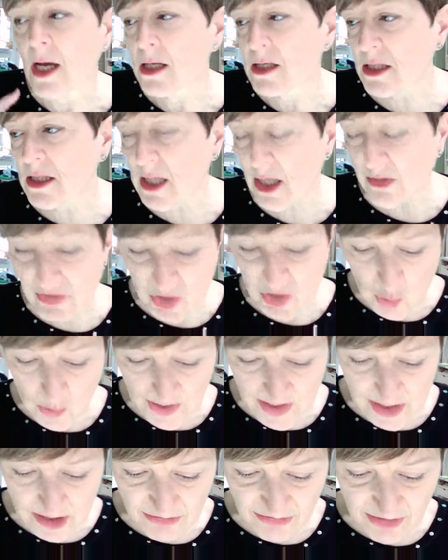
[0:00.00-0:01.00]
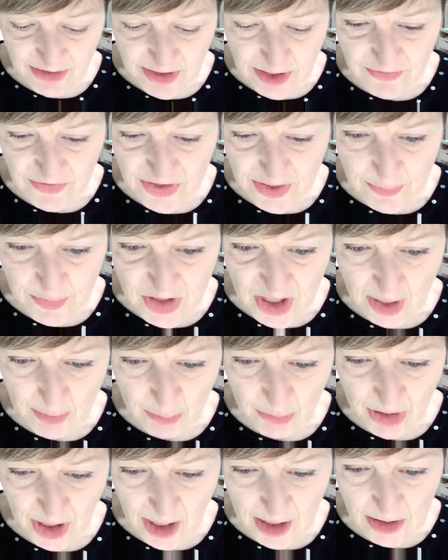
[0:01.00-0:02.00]
said the twenty-fifth of
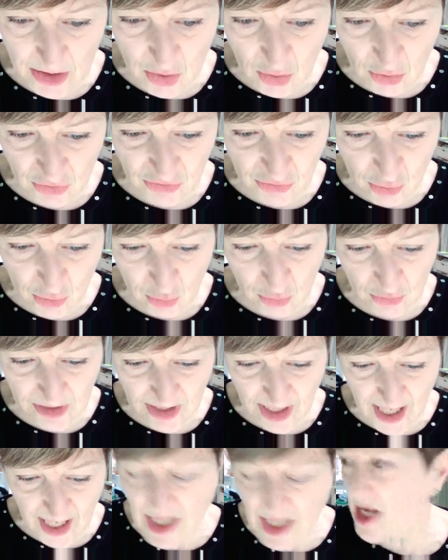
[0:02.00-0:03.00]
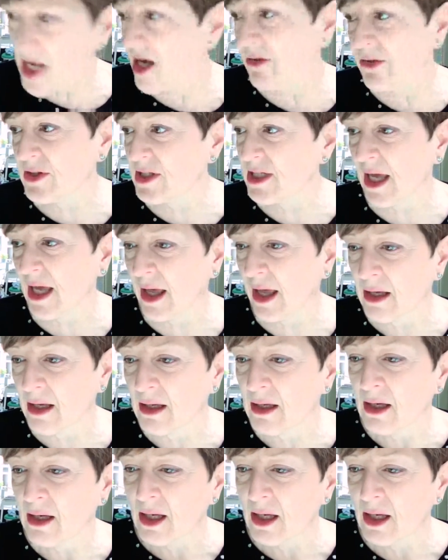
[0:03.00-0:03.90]
September and not called it any other day,